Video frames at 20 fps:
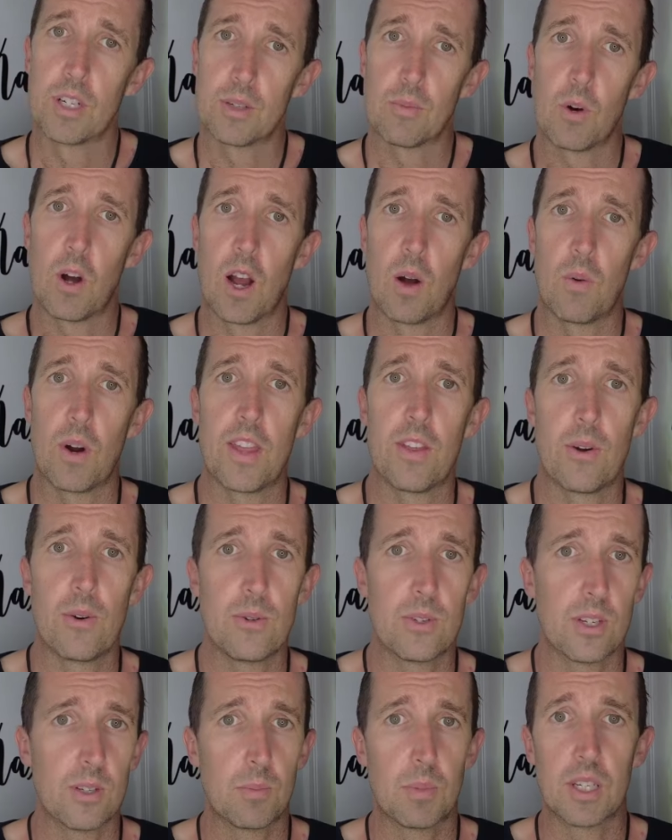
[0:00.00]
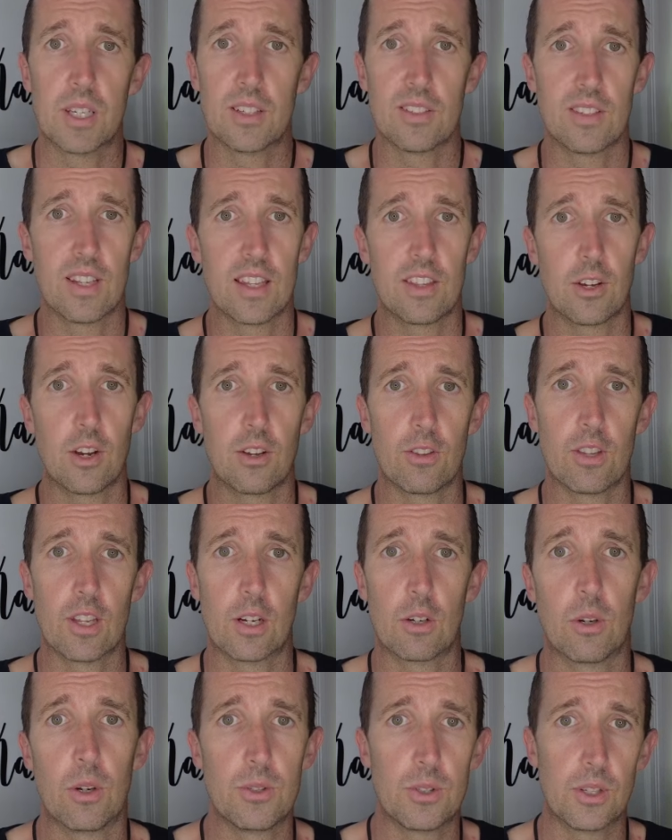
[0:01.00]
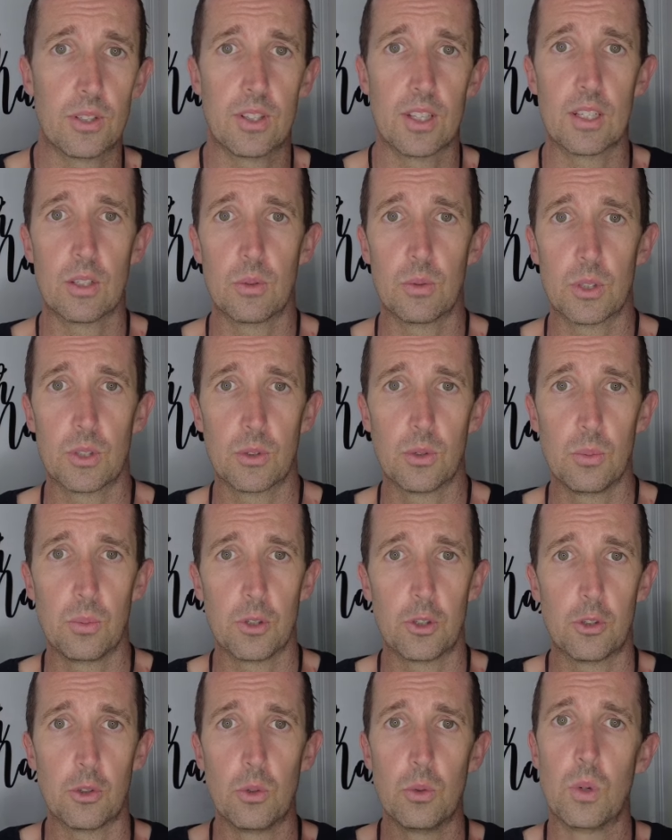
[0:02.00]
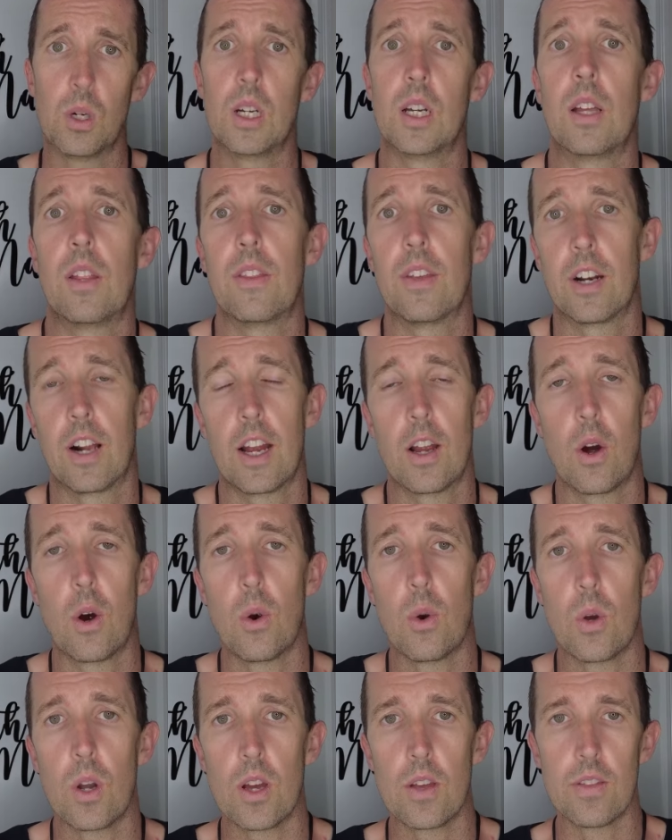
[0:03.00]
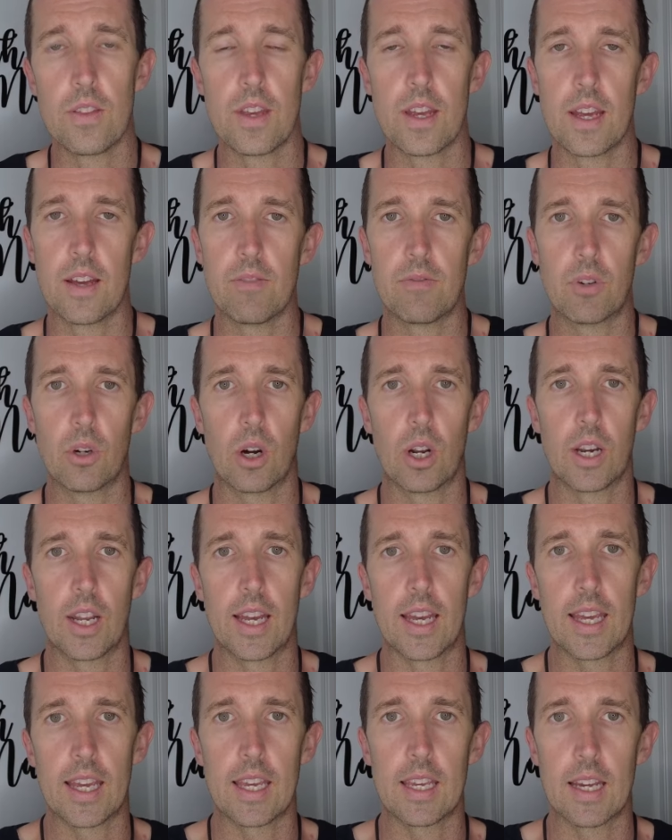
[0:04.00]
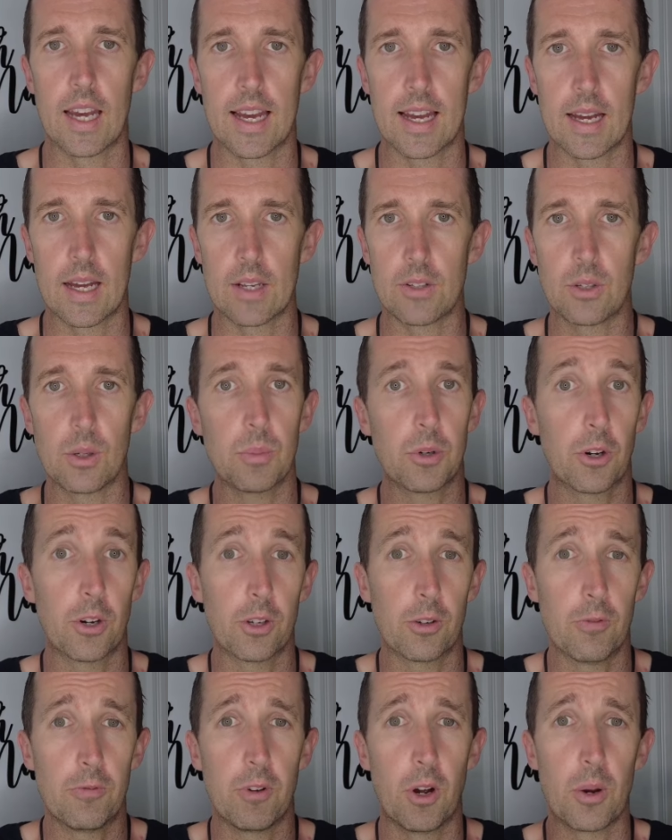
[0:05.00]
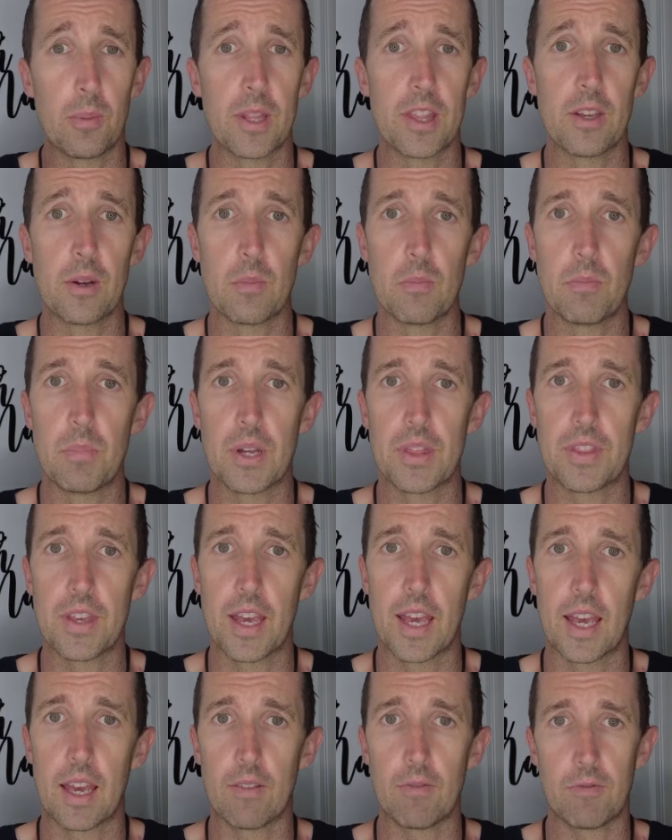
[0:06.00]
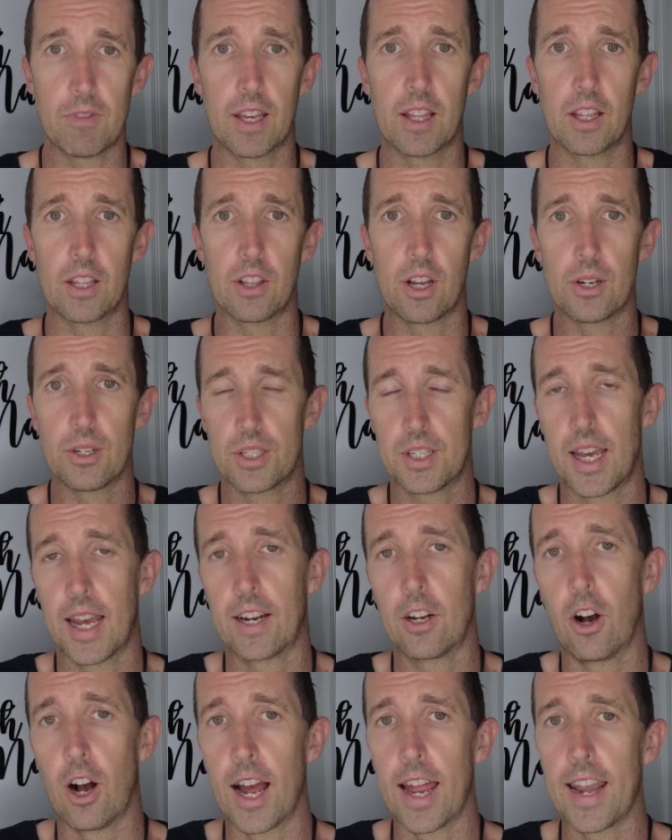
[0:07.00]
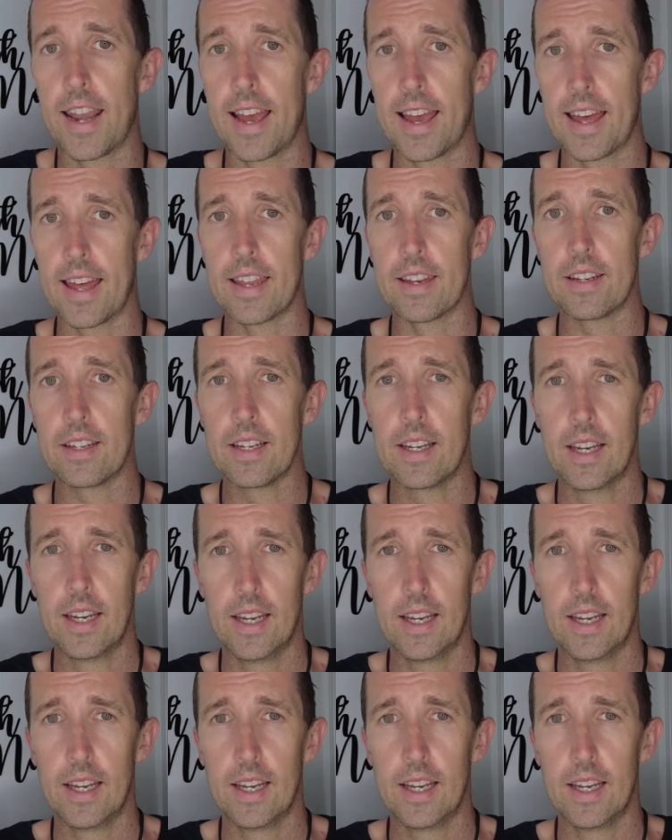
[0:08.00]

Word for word: reason why I wear those is because they're the, the closest thing to a super shoe that I own. They've got a uh, supercritical foam in them, but they're fairly low stack height. And